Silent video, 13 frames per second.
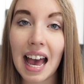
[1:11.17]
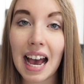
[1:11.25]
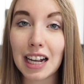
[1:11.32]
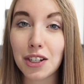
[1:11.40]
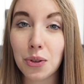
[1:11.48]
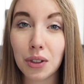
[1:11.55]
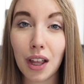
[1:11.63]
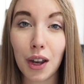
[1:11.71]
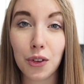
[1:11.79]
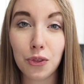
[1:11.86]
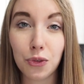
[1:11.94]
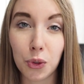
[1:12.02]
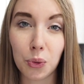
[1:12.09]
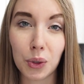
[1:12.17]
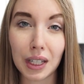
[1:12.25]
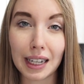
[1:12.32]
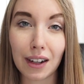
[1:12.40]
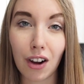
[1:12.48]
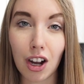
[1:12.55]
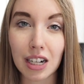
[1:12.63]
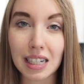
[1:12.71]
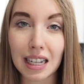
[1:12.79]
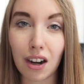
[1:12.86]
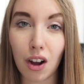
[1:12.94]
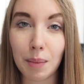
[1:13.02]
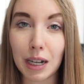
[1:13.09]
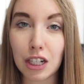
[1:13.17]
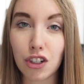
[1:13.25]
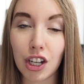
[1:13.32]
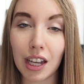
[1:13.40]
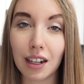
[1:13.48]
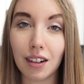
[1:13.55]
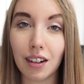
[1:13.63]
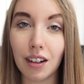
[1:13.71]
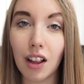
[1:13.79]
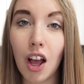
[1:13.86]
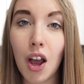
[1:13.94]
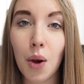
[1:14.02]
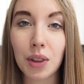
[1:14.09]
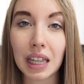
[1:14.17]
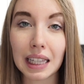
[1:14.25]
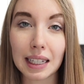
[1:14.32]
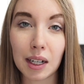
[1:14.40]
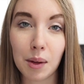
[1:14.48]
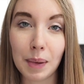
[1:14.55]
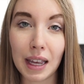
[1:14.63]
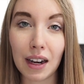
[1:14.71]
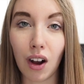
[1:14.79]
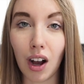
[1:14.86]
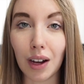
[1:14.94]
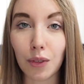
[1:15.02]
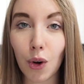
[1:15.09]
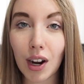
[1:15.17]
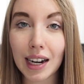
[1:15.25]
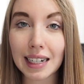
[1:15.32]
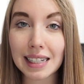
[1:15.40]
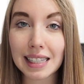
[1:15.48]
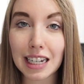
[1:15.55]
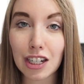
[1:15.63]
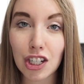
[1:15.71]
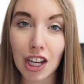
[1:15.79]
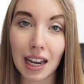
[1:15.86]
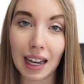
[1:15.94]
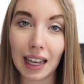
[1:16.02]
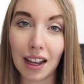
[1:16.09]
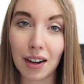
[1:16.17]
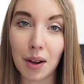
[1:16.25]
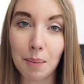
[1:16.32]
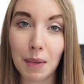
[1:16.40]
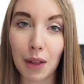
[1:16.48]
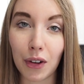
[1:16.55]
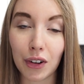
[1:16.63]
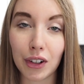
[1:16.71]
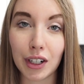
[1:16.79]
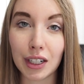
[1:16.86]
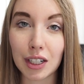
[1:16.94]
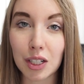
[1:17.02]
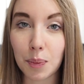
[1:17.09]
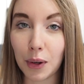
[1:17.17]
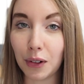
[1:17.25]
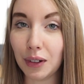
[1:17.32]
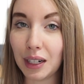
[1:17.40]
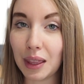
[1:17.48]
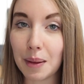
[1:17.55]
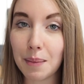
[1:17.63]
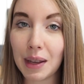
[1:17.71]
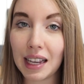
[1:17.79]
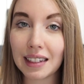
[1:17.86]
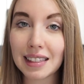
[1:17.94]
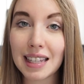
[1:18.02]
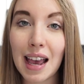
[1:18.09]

I do a lot of food related content on my channel with a little bit of organization and motherhood sprinkled in the mix.